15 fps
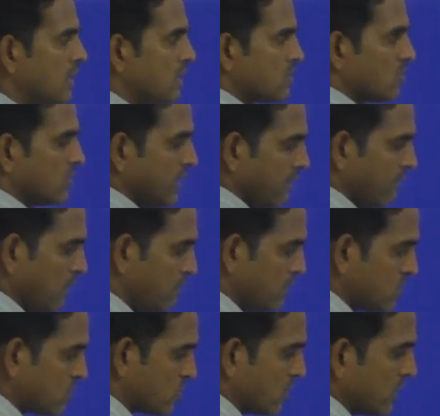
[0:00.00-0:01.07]
So they will be
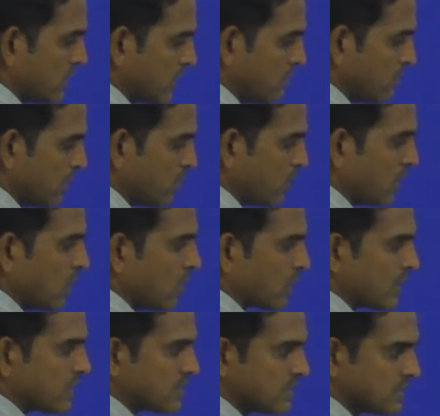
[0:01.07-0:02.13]
stored in the memory
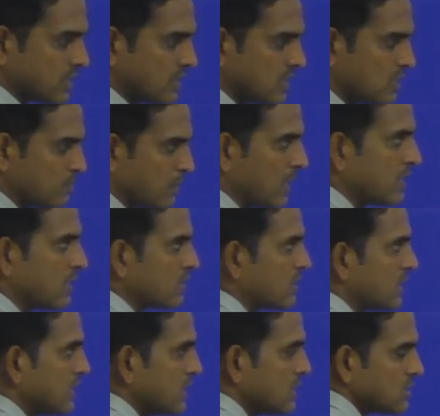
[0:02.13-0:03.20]
locations in this manner.
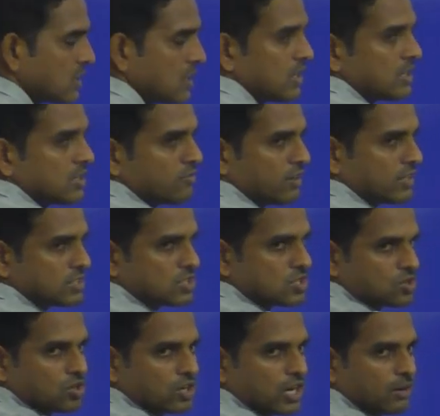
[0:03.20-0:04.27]
That is, first
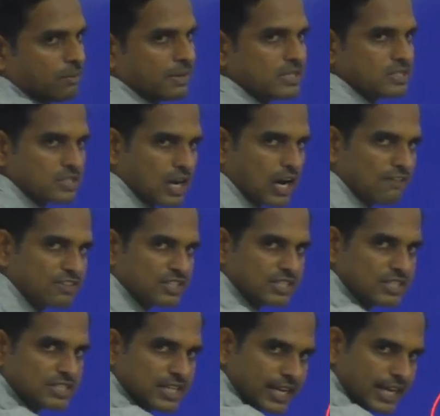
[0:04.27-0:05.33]
row elements, after
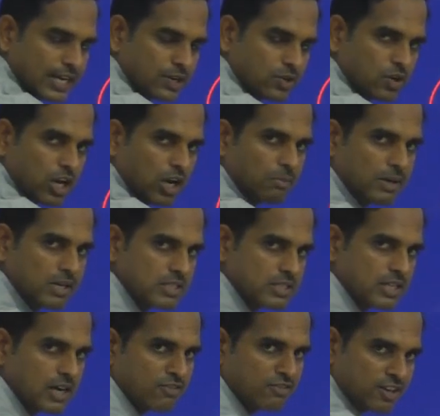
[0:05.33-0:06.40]
that second row elements,
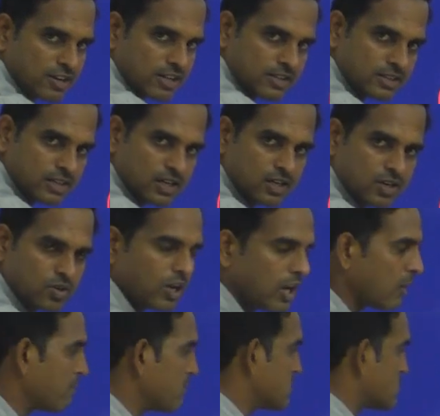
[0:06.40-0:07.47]
after the third row
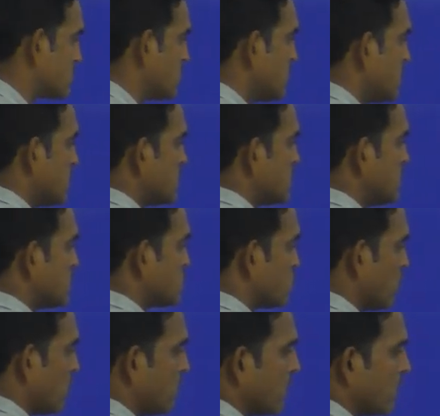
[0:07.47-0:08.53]
elements. This
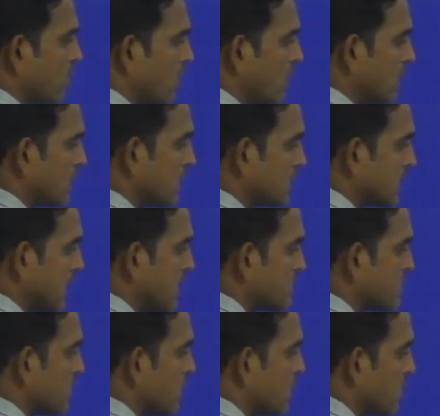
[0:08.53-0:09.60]
will be calling it
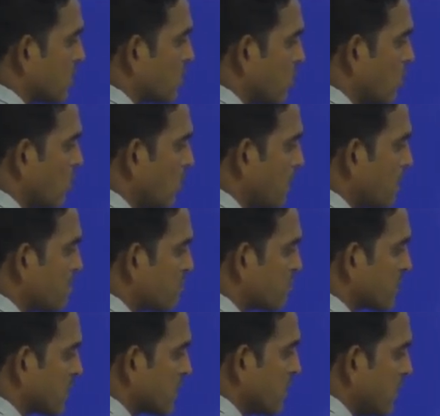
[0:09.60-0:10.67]
as a row
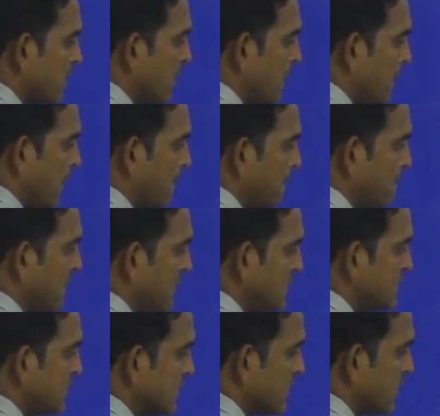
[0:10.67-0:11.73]

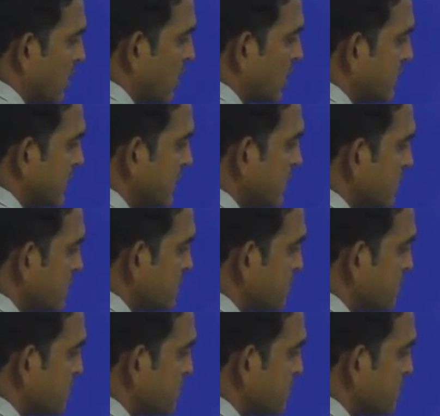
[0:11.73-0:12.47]
measure order.